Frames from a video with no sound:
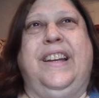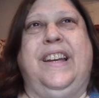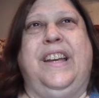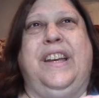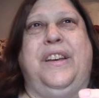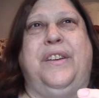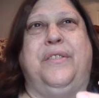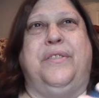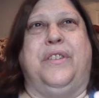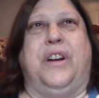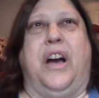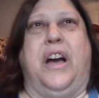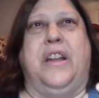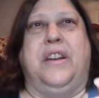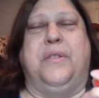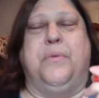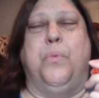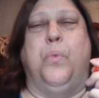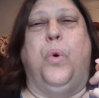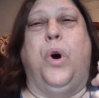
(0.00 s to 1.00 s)

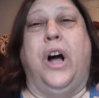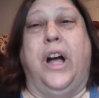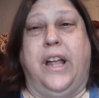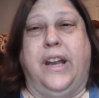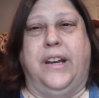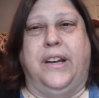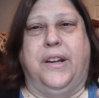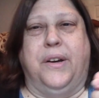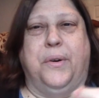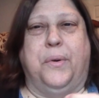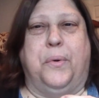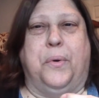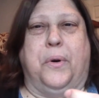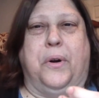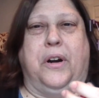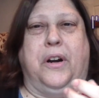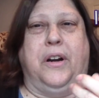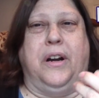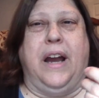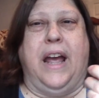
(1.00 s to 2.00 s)
1
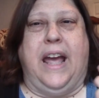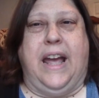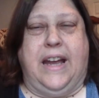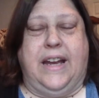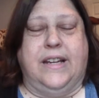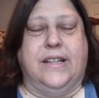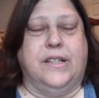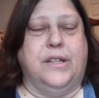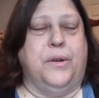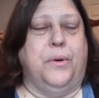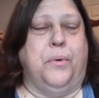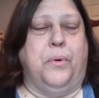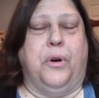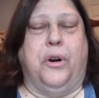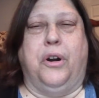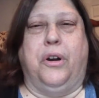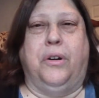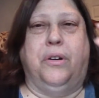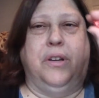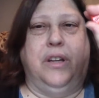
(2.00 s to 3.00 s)
or 8
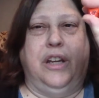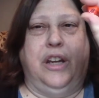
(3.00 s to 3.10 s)
or